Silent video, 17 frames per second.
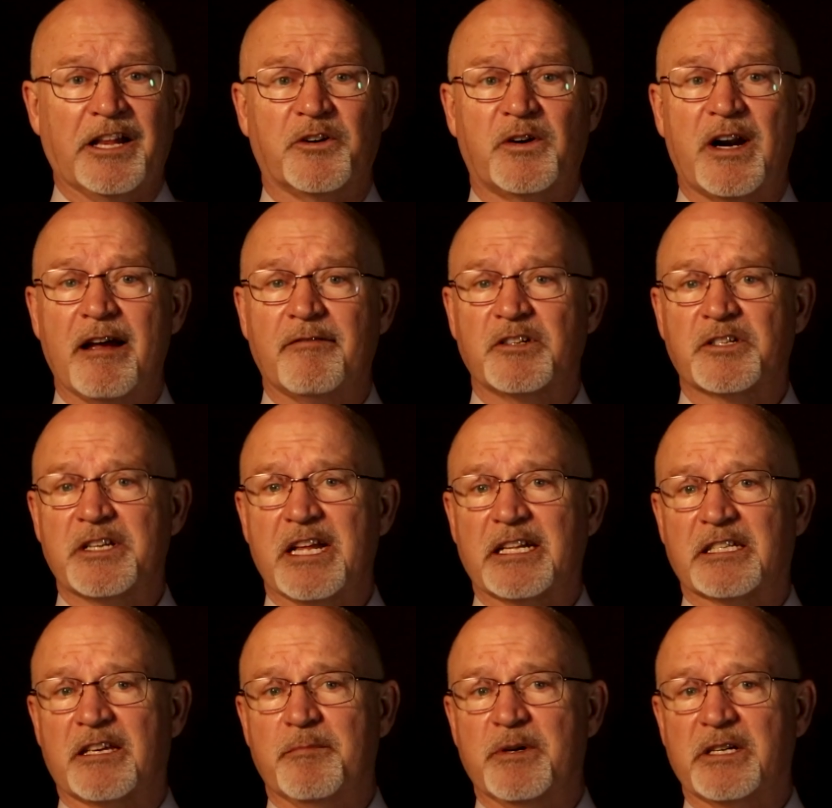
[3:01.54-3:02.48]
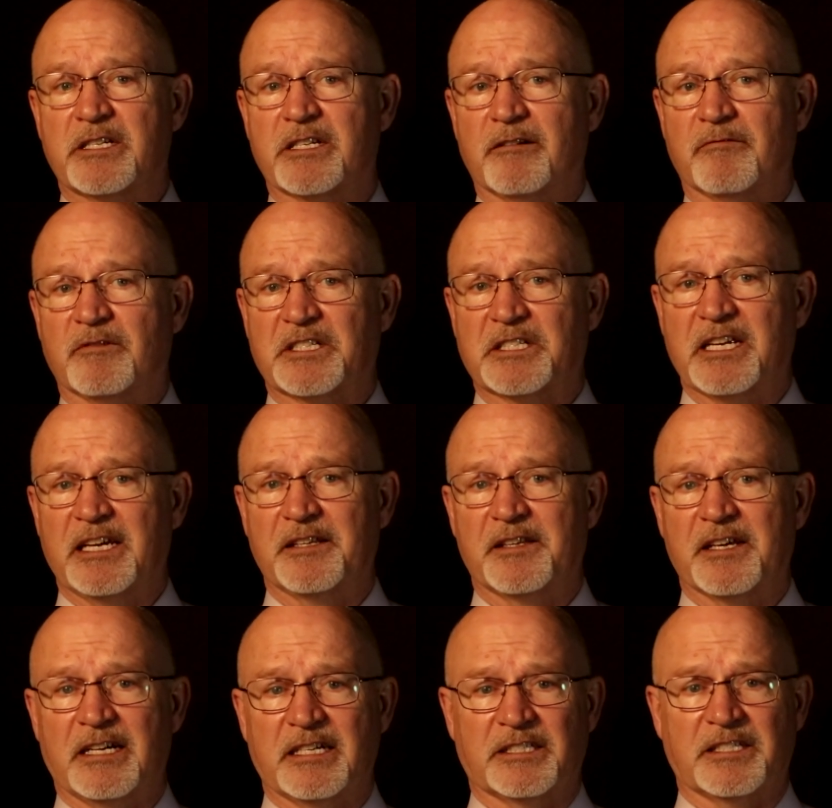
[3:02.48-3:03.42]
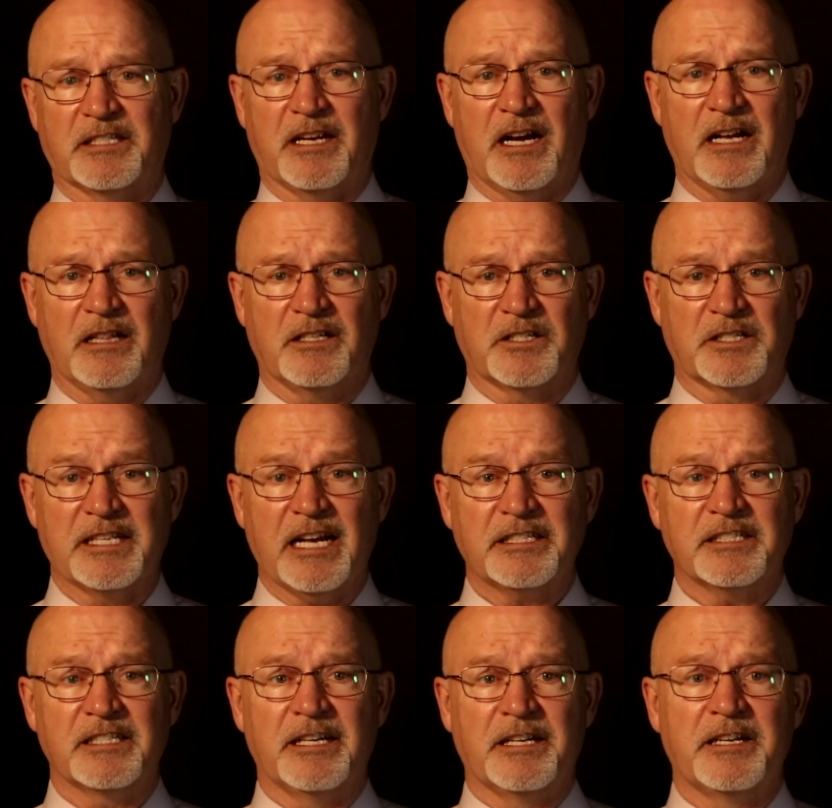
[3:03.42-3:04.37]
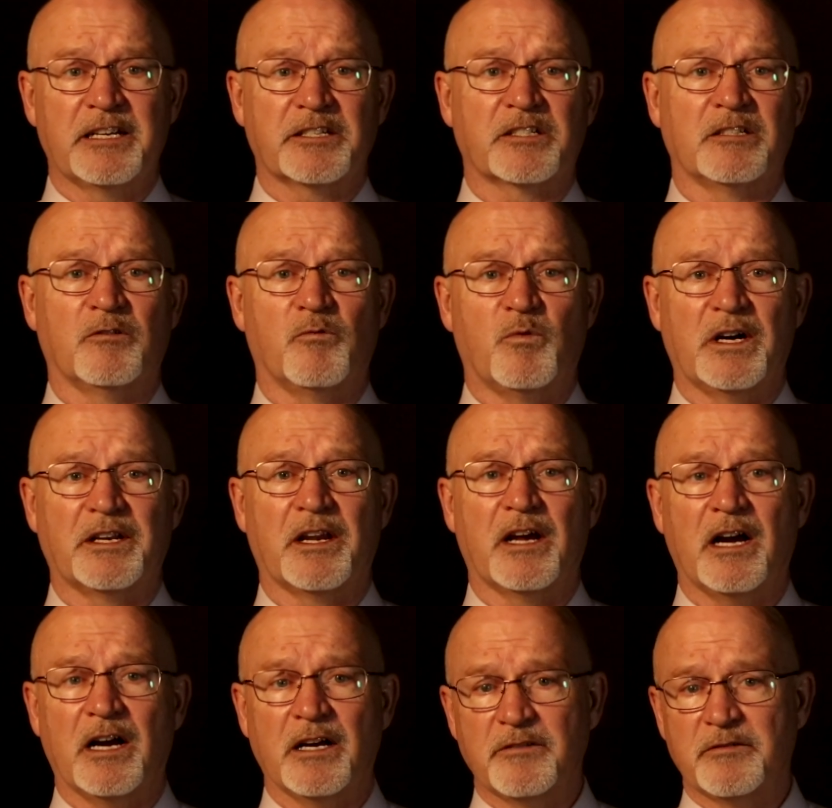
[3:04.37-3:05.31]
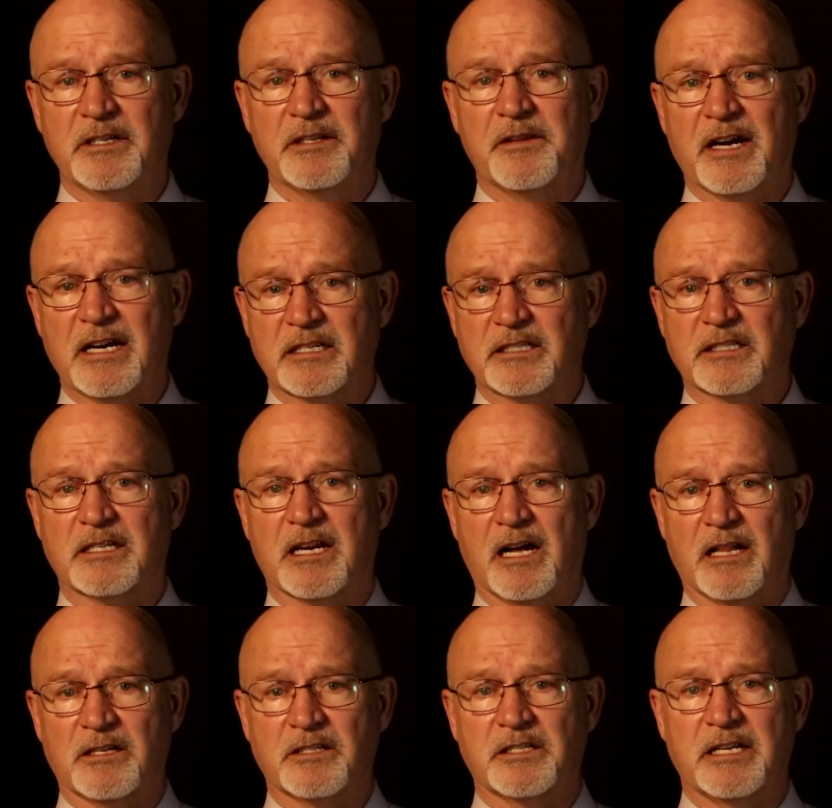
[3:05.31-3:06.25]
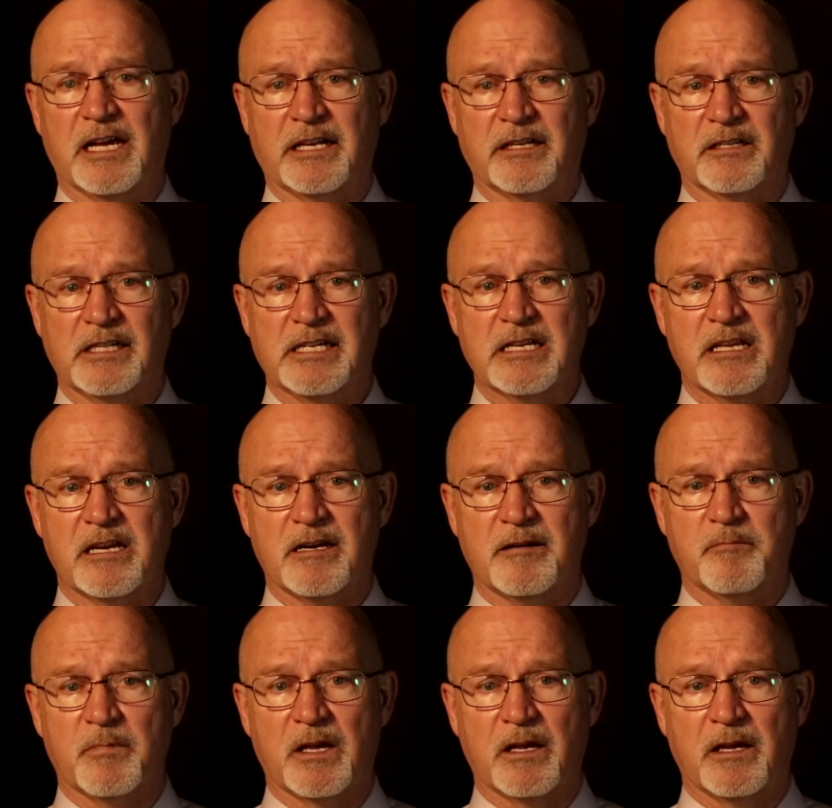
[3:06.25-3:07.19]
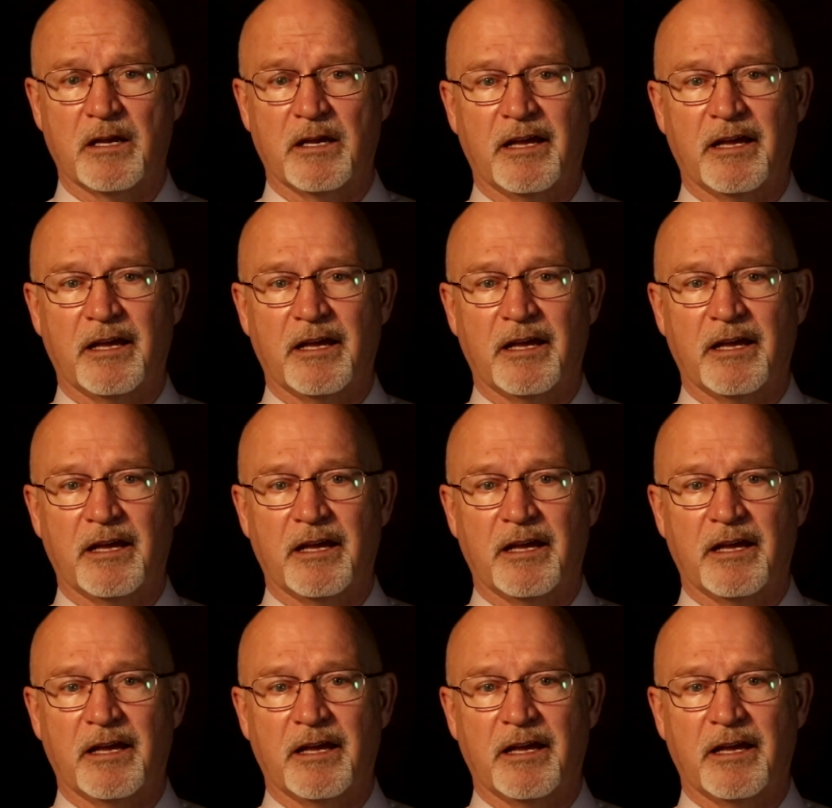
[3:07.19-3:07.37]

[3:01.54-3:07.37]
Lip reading: and your average net commission was $10,000, that's an additional $100,000 in annual income.